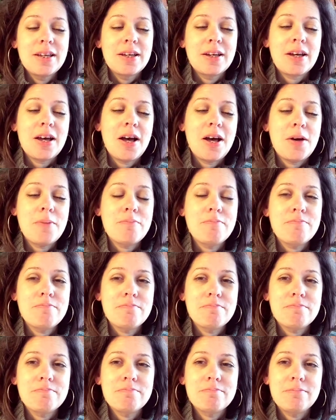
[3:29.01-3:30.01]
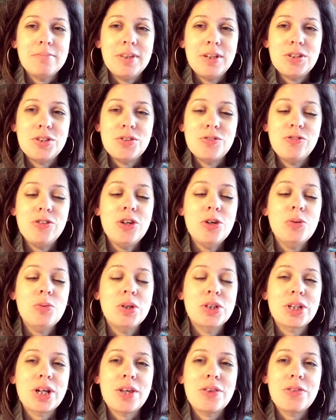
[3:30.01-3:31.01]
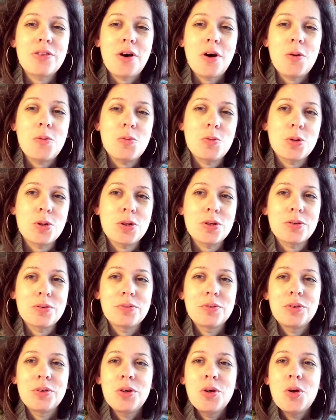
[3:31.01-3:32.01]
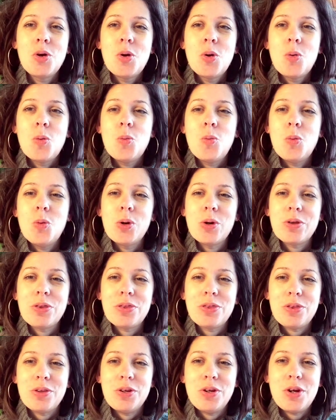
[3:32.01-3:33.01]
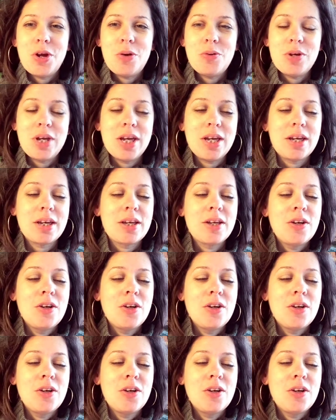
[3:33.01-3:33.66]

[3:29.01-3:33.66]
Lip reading: come into view which I thought were worth noting.